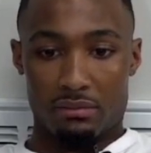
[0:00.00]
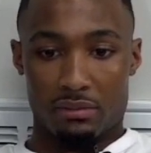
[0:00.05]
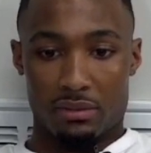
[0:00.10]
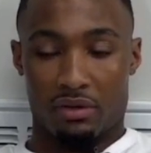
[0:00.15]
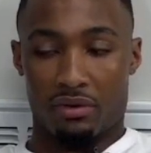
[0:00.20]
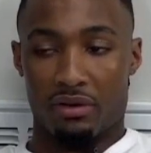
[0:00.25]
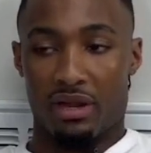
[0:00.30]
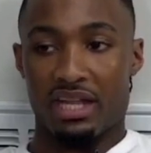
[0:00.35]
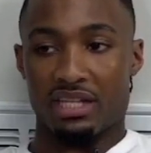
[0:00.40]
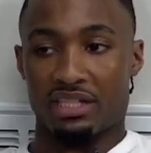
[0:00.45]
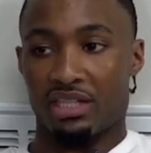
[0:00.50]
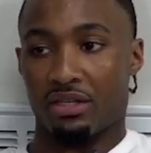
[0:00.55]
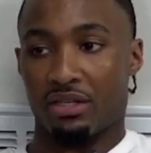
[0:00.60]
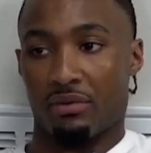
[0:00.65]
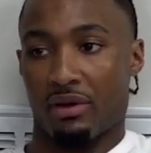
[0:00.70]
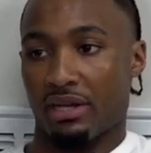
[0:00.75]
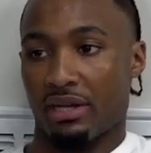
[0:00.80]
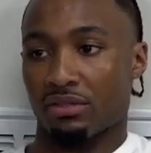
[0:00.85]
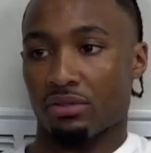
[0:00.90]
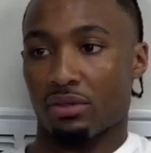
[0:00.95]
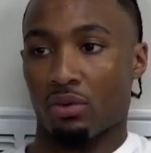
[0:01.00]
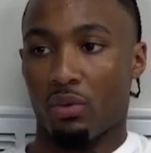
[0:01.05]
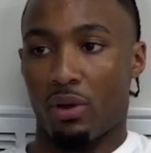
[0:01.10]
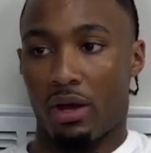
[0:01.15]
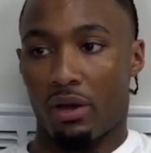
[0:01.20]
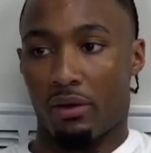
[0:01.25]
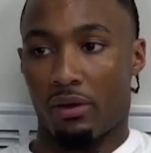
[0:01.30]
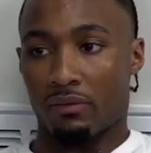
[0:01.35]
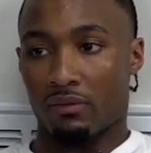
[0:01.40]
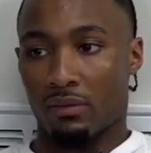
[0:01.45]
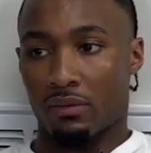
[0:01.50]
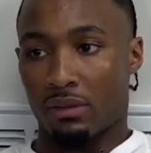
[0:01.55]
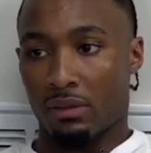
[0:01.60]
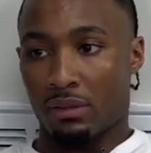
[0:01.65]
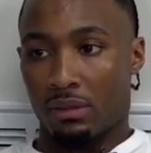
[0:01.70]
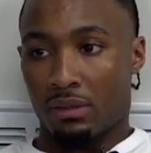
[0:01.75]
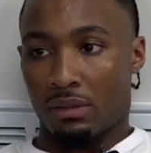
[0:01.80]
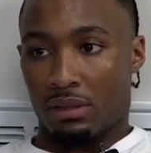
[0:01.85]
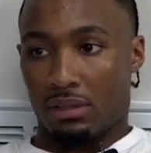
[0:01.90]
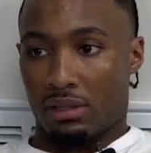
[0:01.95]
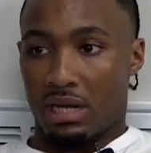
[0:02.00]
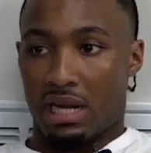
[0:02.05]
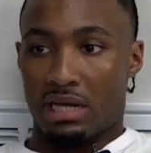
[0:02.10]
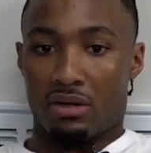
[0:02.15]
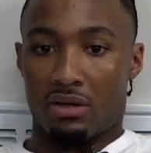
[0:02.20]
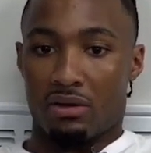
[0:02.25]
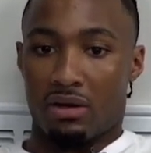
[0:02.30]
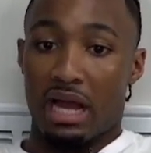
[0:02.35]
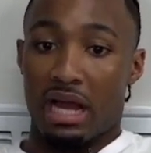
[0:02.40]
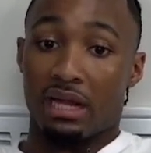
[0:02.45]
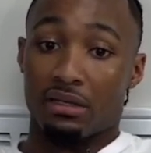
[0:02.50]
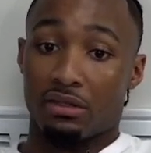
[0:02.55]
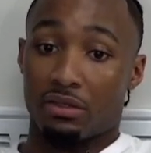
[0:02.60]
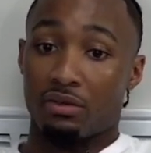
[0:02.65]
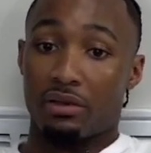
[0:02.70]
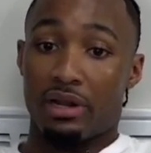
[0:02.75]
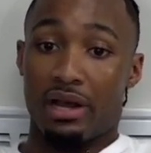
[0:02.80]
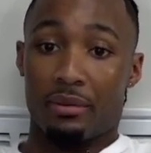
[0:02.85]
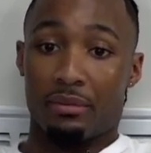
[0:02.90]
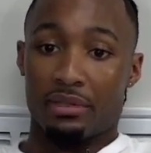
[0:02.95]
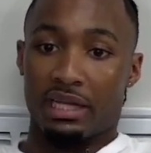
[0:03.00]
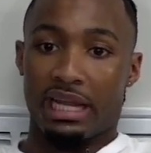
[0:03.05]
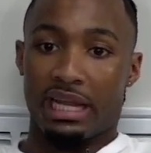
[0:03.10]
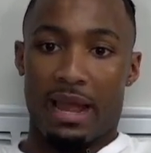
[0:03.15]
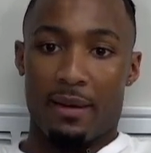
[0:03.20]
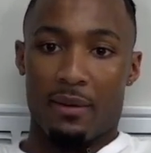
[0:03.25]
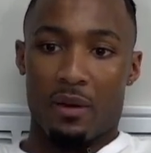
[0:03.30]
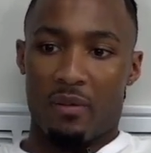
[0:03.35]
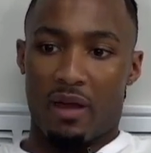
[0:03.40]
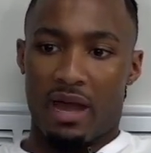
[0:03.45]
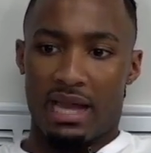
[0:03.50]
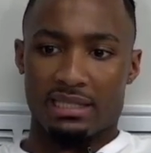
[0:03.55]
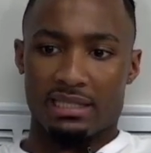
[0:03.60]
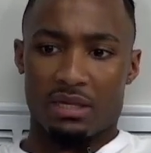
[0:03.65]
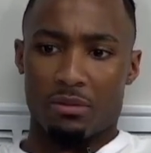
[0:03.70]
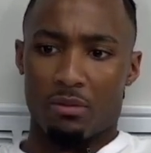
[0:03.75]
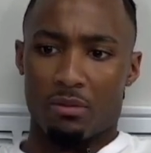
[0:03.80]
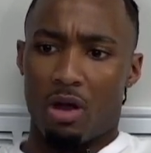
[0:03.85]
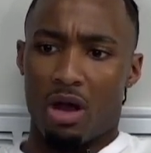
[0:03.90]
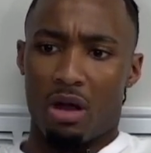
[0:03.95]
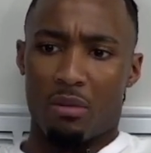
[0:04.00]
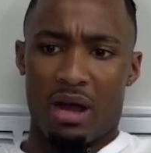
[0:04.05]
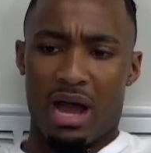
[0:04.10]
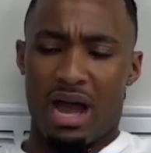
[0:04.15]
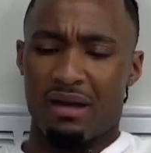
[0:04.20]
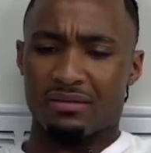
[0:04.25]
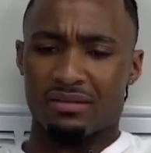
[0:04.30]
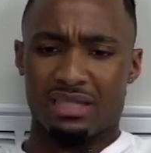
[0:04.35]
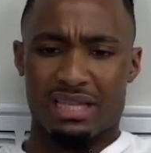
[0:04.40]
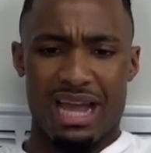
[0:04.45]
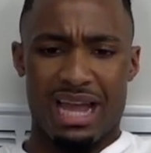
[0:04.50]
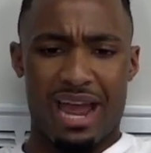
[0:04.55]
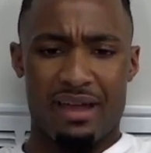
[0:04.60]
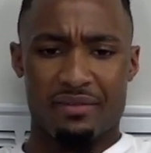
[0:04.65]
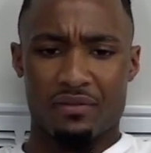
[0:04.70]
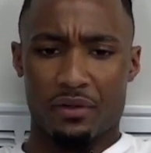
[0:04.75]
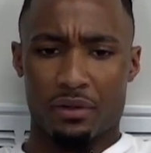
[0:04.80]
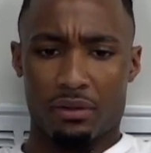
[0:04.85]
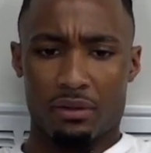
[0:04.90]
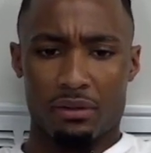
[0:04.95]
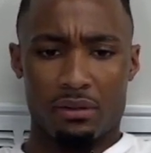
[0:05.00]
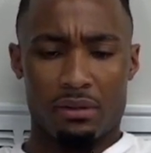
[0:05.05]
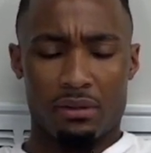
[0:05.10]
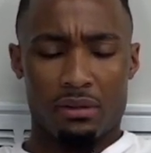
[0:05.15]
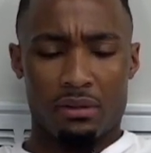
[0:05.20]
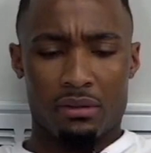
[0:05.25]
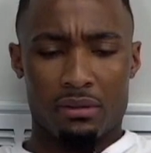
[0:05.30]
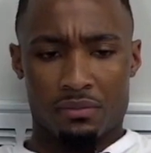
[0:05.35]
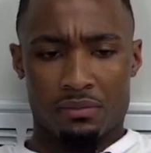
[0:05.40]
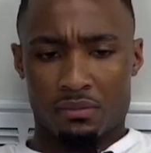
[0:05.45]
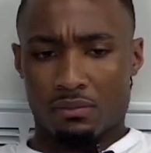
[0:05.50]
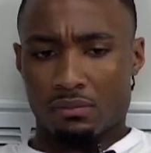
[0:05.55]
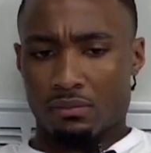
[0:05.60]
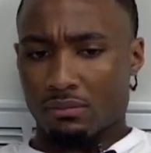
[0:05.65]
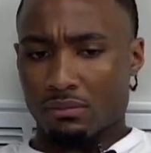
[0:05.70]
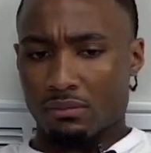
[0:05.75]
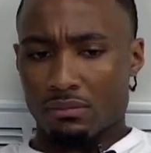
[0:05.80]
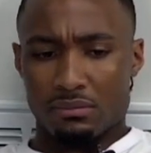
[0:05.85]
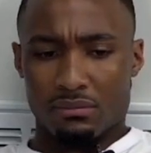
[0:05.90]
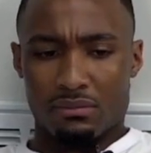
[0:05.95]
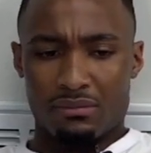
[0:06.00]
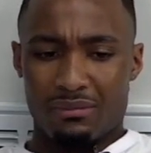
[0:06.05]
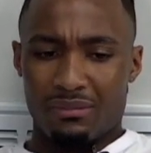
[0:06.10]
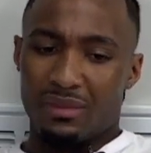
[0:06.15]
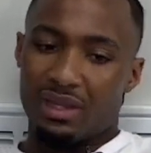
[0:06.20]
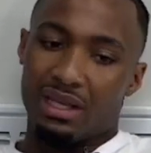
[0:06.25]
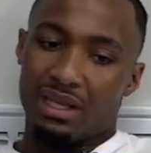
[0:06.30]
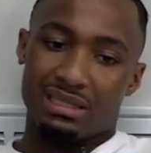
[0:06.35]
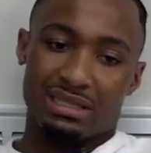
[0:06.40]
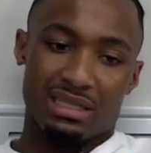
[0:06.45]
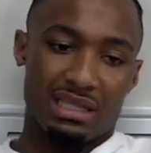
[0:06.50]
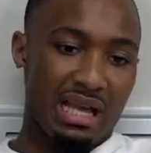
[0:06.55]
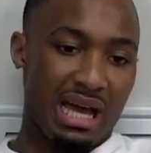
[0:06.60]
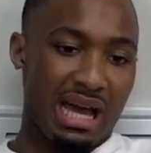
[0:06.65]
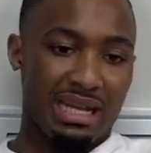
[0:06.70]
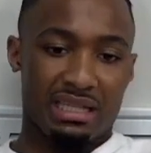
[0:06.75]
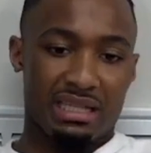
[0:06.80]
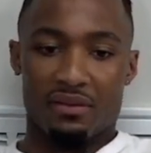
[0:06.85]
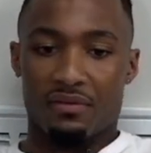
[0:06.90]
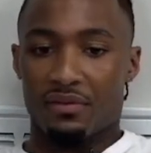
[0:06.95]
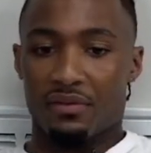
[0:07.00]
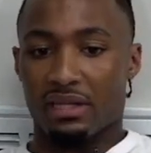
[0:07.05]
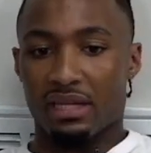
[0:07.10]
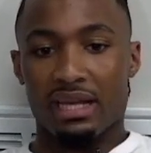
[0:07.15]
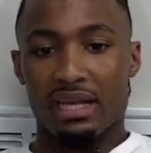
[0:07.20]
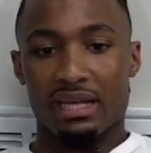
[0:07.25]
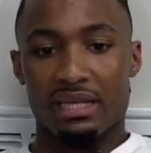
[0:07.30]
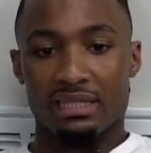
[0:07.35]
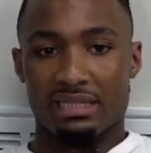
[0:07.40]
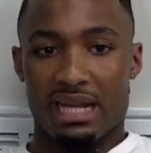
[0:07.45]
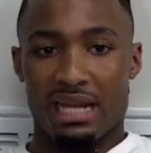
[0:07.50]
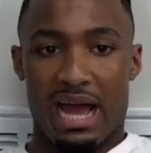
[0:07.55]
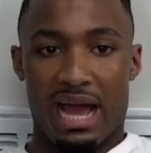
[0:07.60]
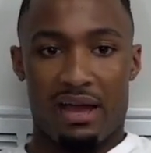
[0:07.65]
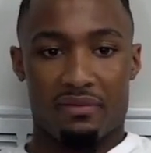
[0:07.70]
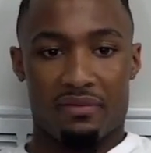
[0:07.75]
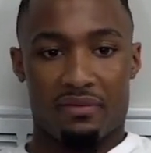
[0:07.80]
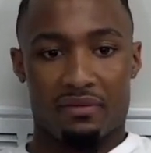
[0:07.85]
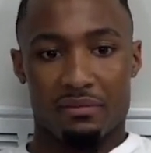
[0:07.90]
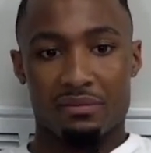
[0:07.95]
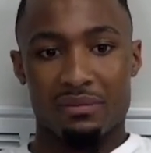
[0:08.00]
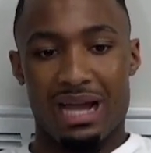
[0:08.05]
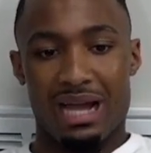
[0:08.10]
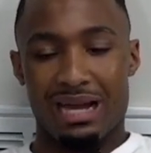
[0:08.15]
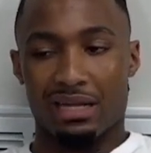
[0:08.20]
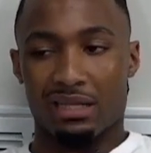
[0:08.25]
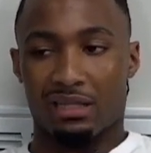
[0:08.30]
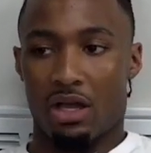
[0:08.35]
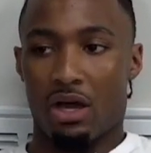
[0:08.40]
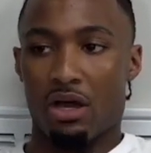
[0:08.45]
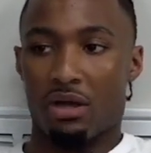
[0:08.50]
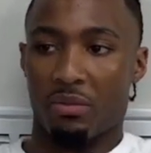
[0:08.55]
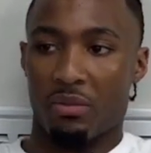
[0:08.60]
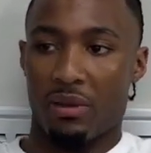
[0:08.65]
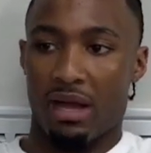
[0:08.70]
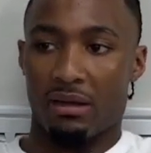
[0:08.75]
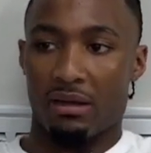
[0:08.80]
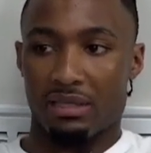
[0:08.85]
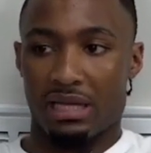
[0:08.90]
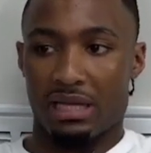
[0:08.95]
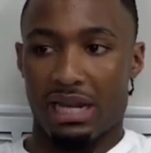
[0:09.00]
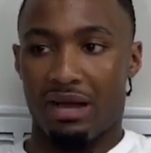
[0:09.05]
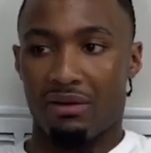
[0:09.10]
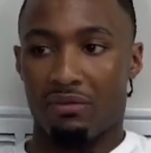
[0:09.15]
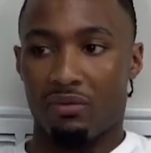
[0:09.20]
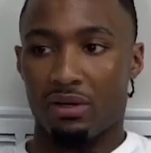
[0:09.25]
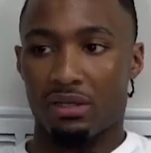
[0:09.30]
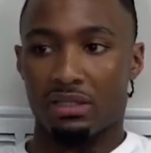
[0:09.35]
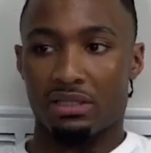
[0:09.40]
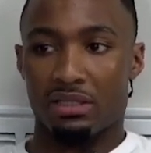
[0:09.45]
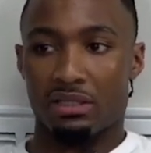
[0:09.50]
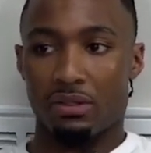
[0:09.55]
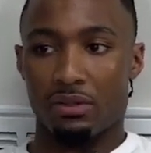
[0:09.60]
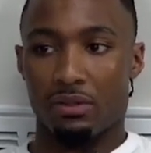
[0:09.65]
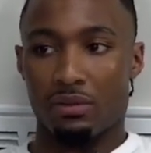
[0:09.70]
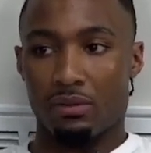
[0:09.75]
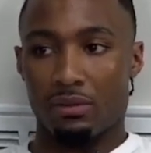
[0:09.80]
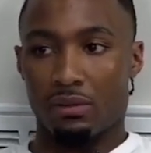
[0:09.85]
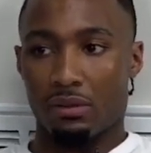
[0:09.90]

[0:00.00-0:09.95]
create generational wealth. I know that I can do that with the game of basketball. But obviously after, it's a lot of different things that I've kind of thought about that I wanted to do,